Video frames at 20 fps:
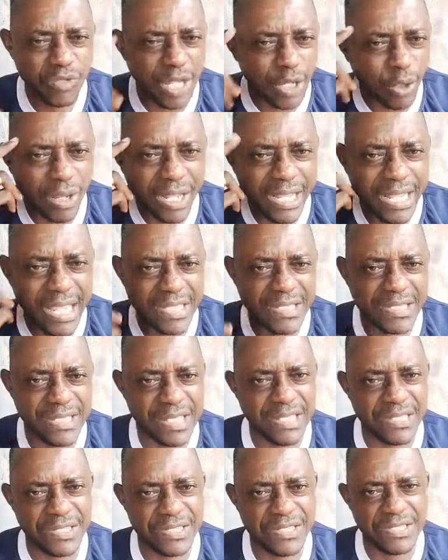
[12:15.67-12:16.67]
Now not get
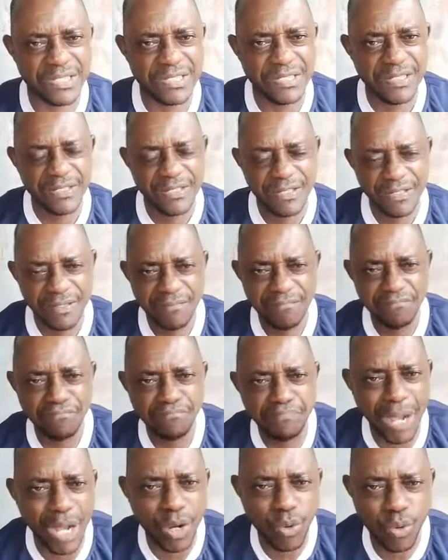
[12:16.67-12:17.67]
sense.
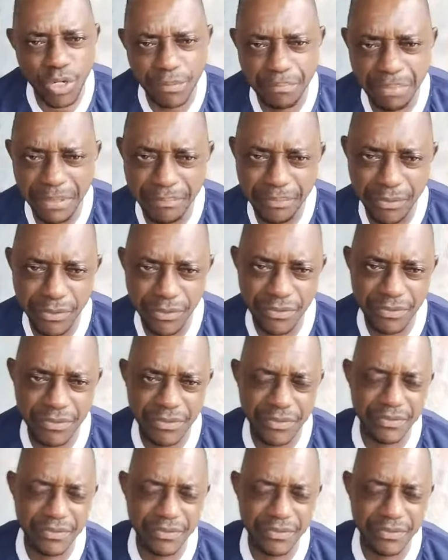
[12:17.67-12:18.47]
Backward people.